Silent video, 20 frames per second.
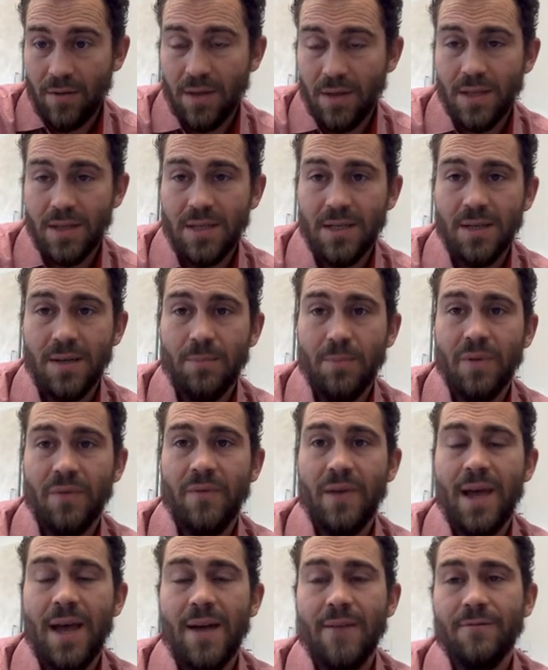the tip
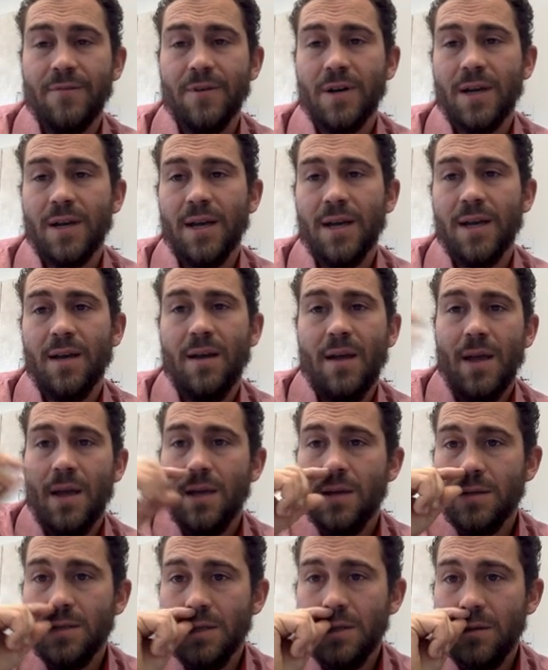of Africa
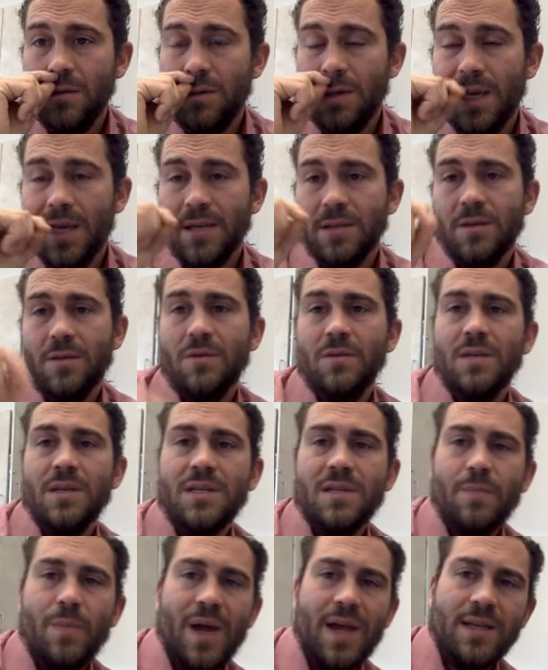to get to the
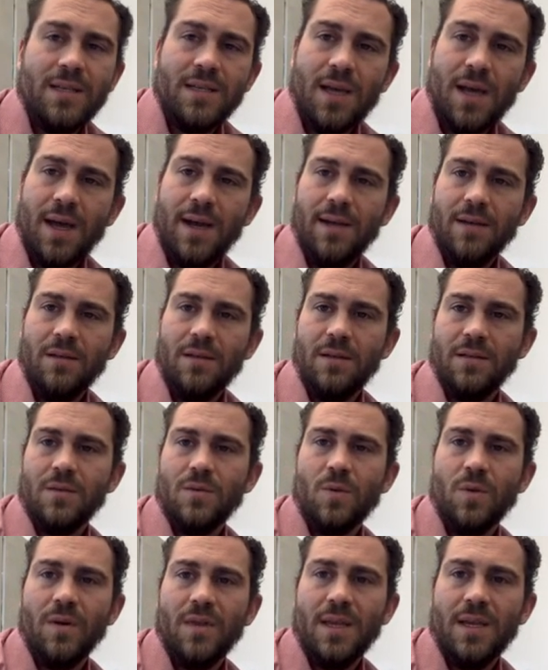Spice
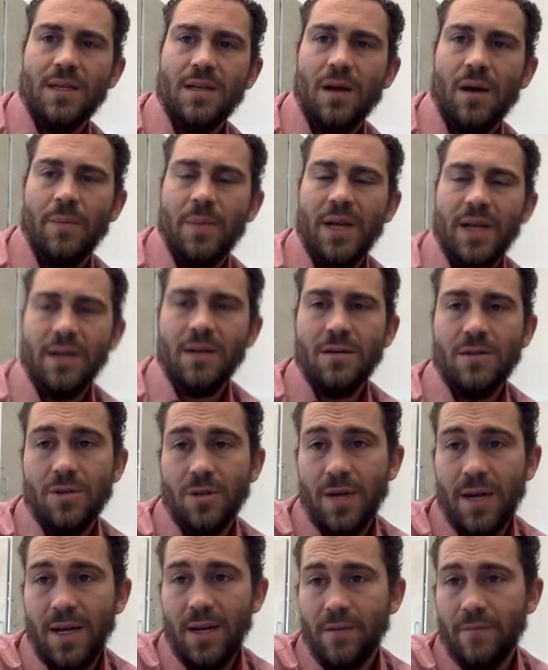Islands, where they dominated
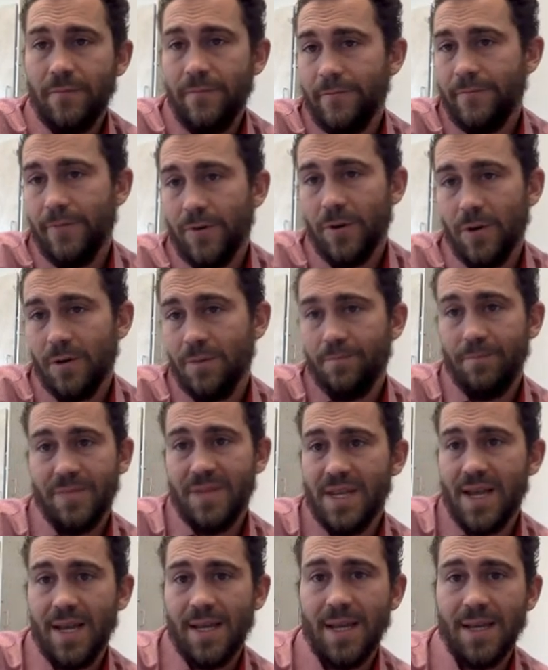trade for
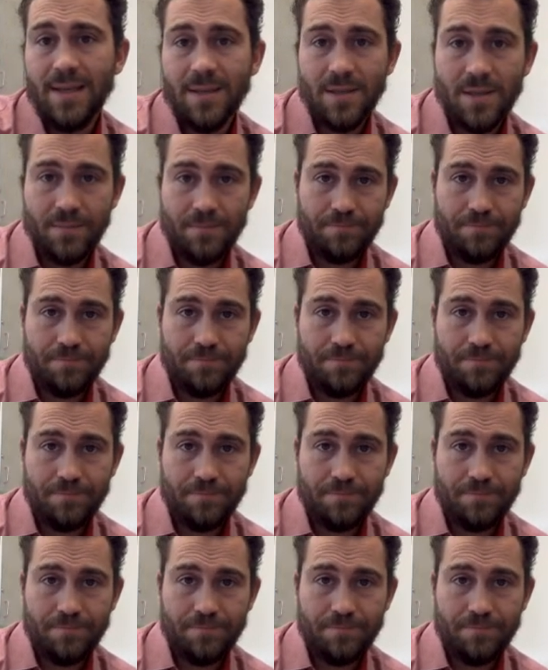decades.